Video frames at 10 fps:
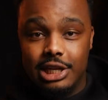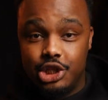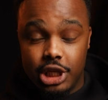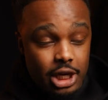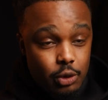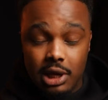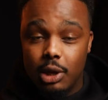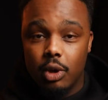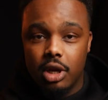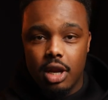I genuinely
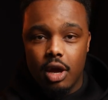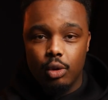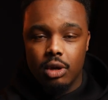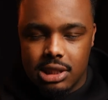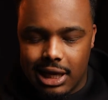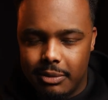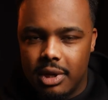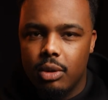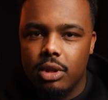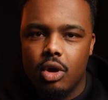want to know, so let me
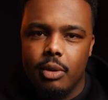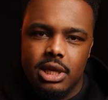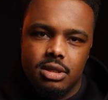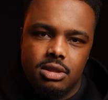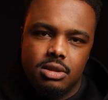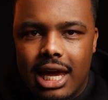know in the comments.